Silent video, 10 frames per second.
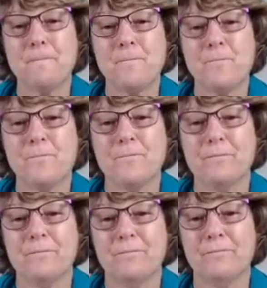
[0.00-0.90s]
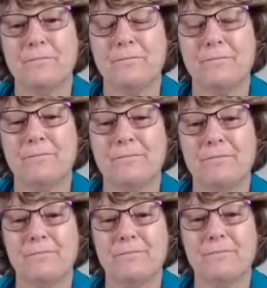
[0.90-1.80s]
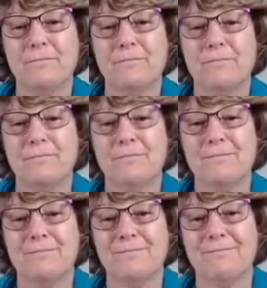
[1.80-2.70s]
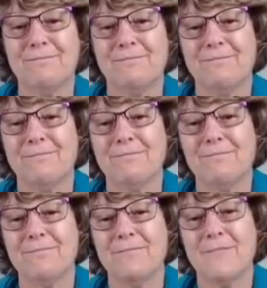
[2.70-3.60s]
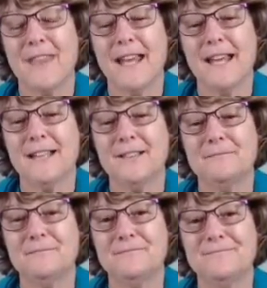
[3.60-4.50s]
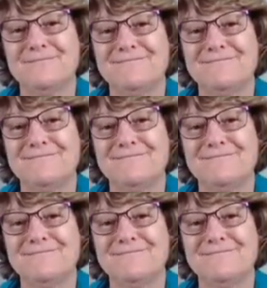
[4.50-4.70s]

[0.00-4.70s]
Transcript: (not speaking)